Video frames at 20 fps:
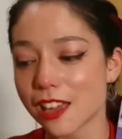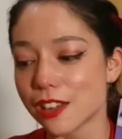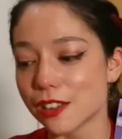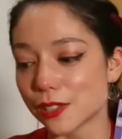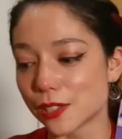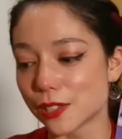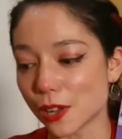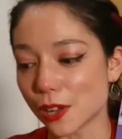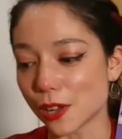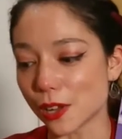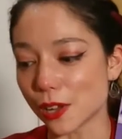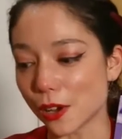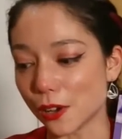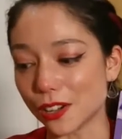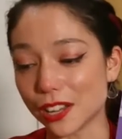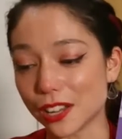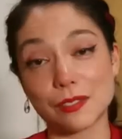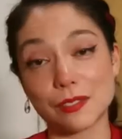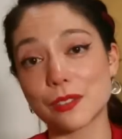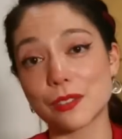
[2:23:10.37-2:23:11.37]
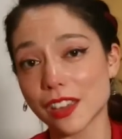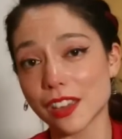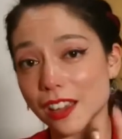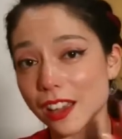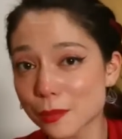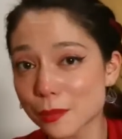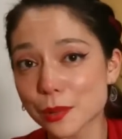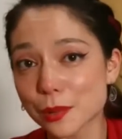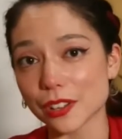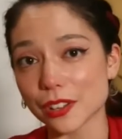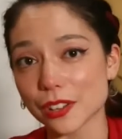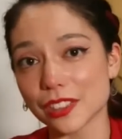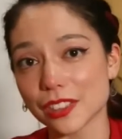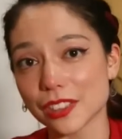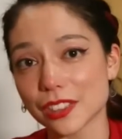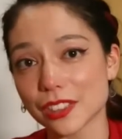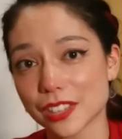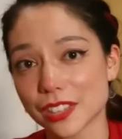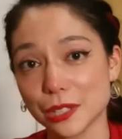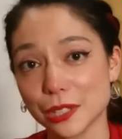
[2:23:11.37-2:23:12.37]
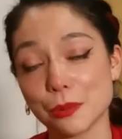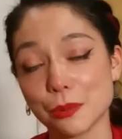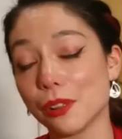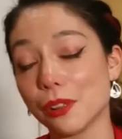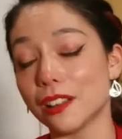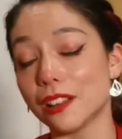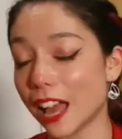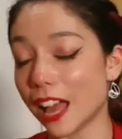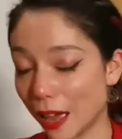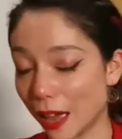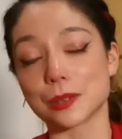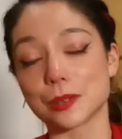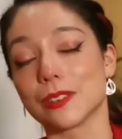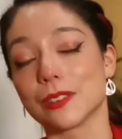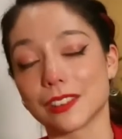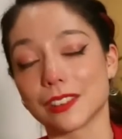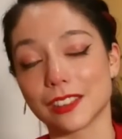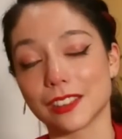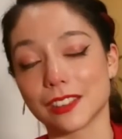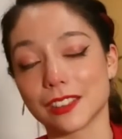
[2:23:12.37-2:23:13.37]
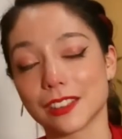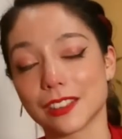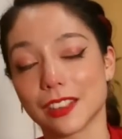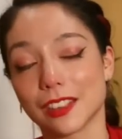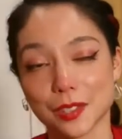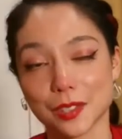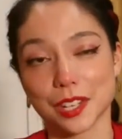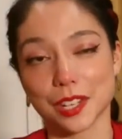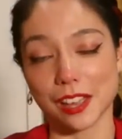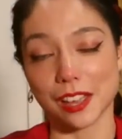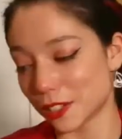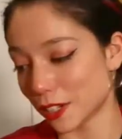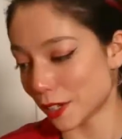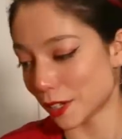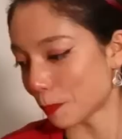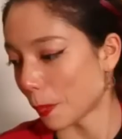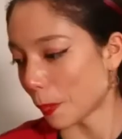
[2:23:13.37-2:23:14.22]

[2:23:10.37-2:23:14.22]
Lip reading: So if you think I'm cool, then you will absolutely love this calendar.